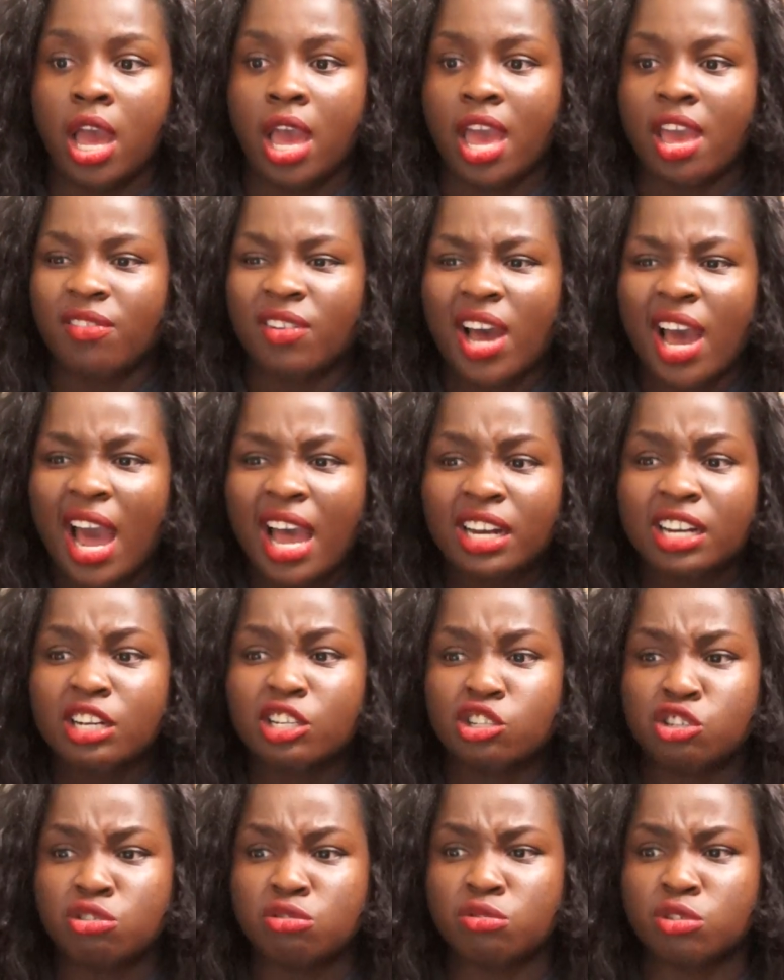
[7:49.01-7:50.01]
If I had
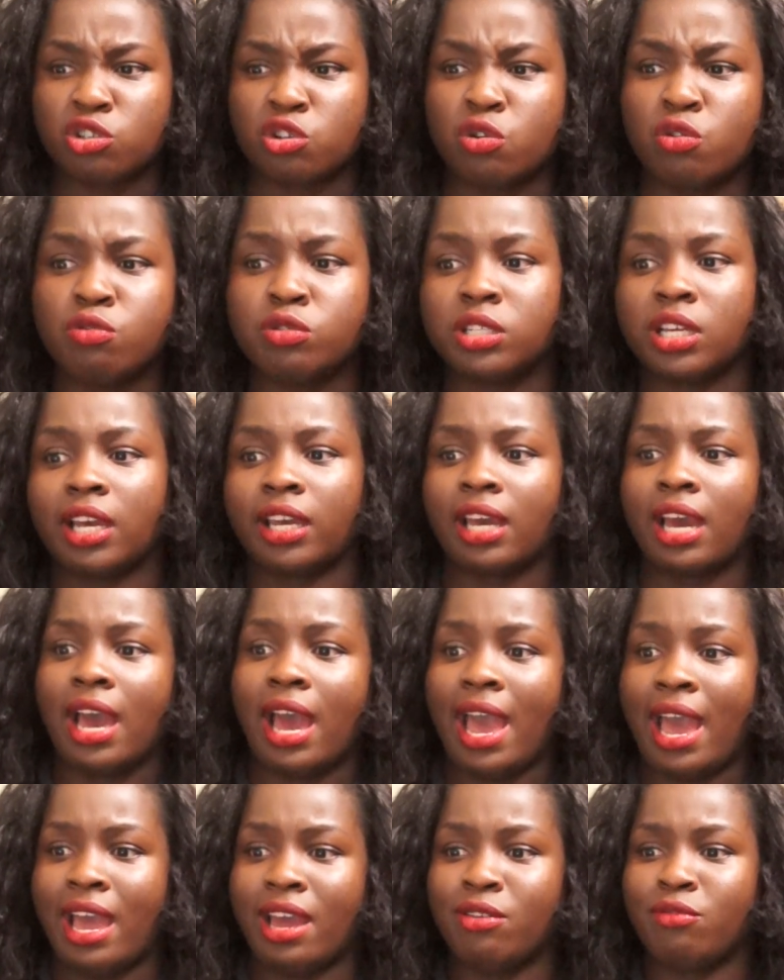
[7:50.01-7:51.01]
to choose who's like
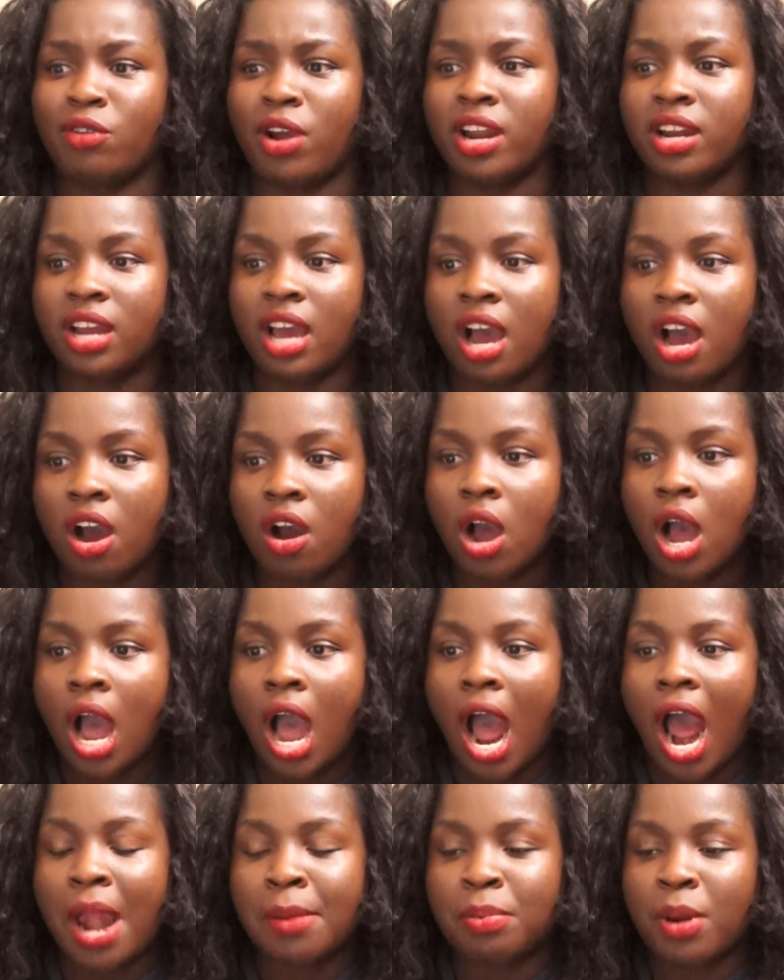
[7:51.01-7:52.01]
ahead right now,
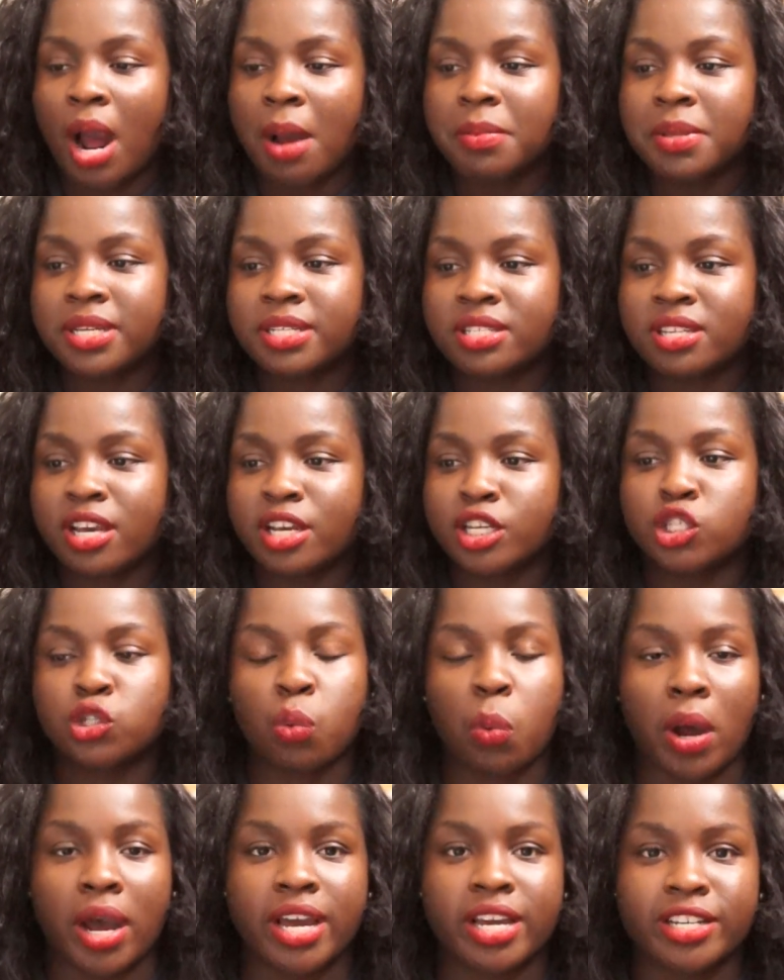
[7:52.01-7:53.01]
I'd probably say
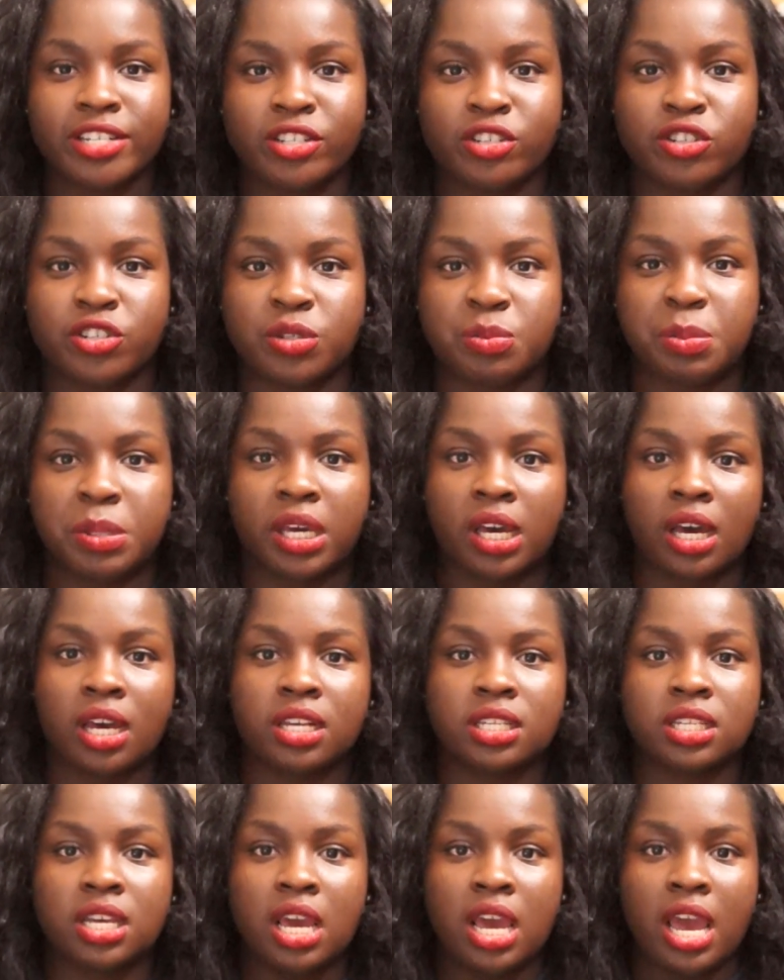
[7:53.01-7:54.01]
Twice, just because
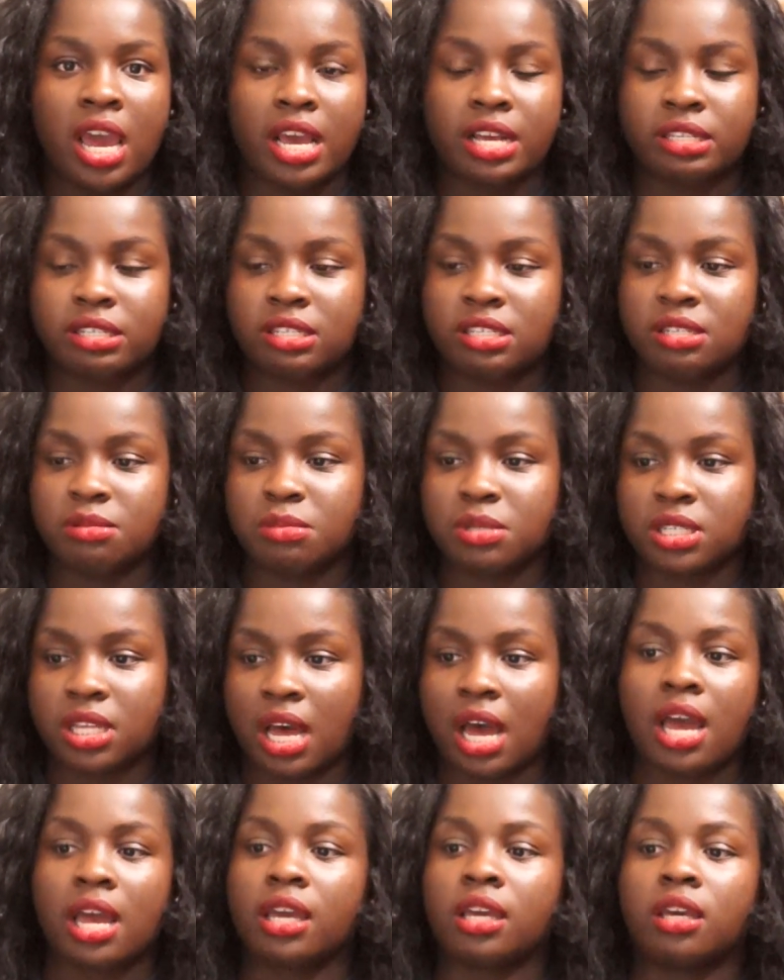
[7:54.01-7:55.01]
it seems
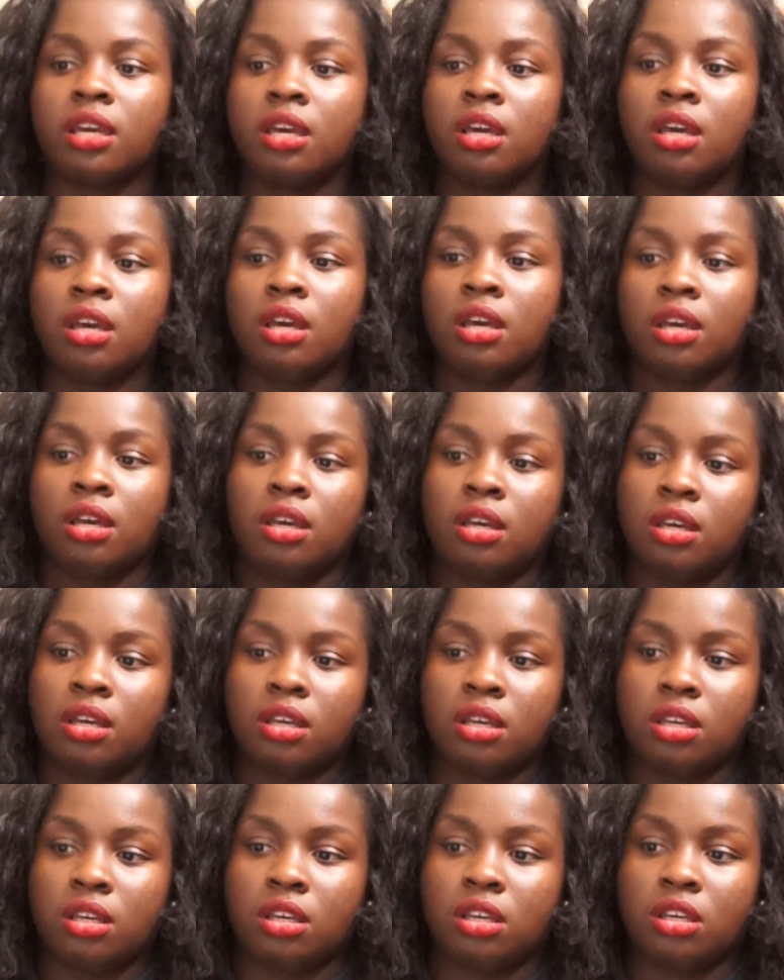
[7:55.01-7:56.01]
like
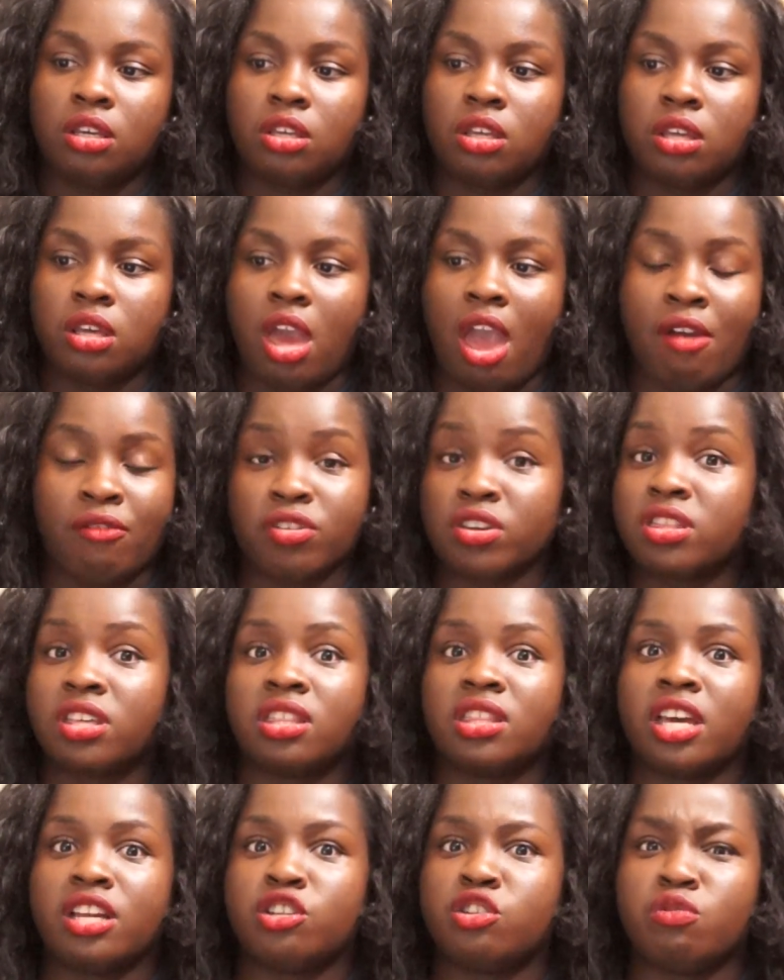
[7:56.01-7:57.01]
everything
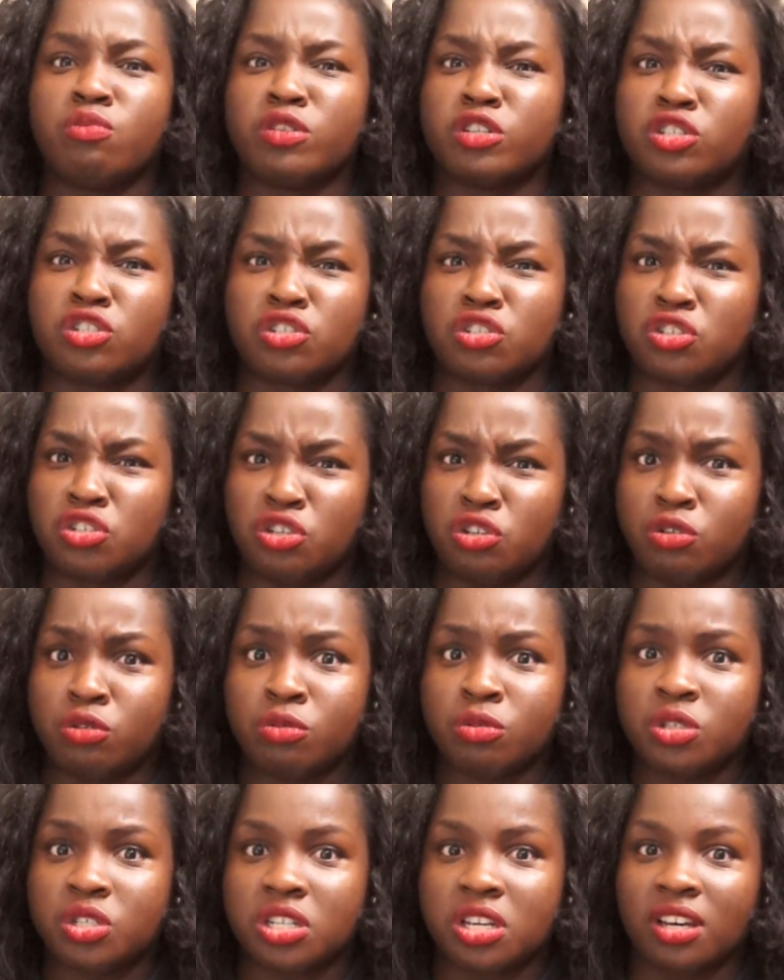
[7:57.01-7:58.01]
they do is just
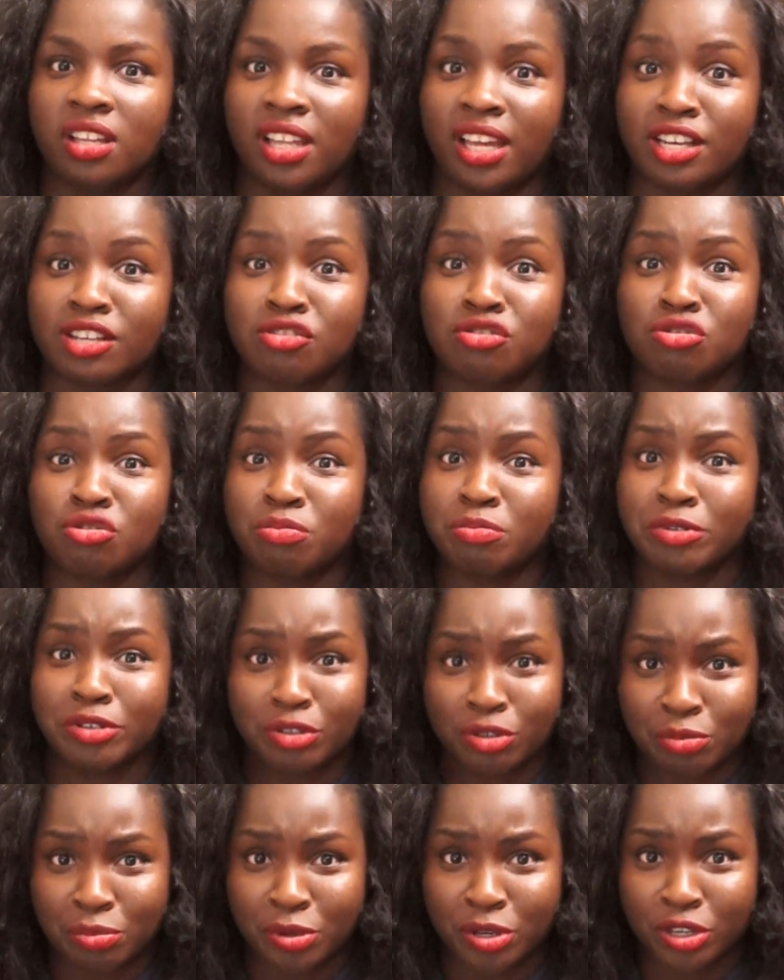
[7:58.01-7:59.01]
huge, like super,
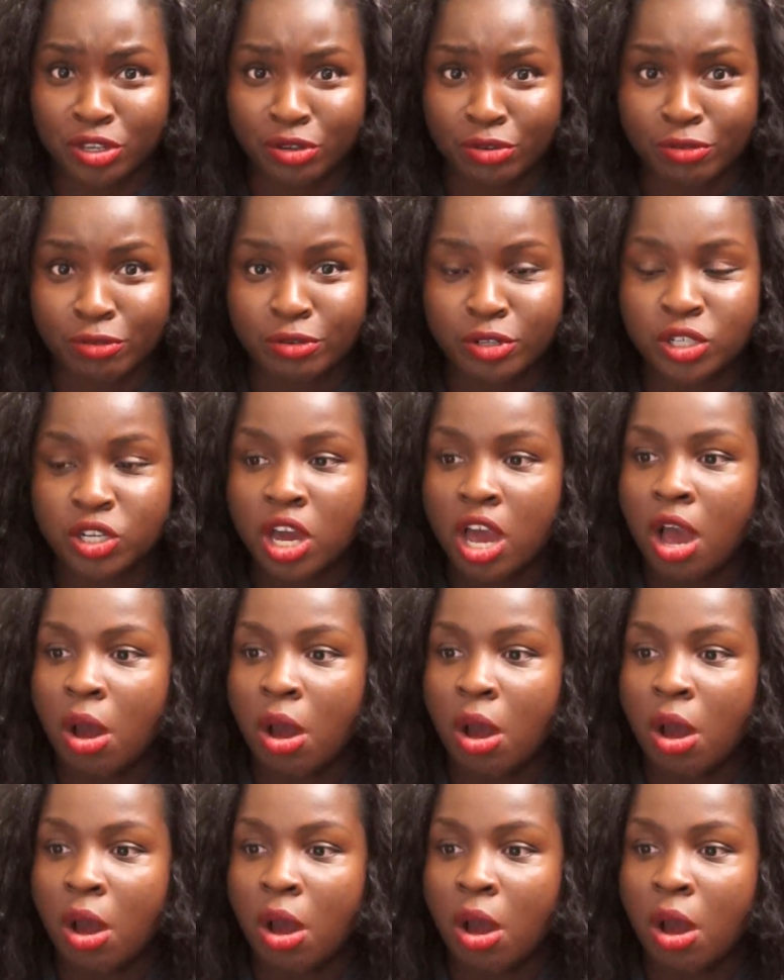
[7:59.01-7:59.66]
super huge.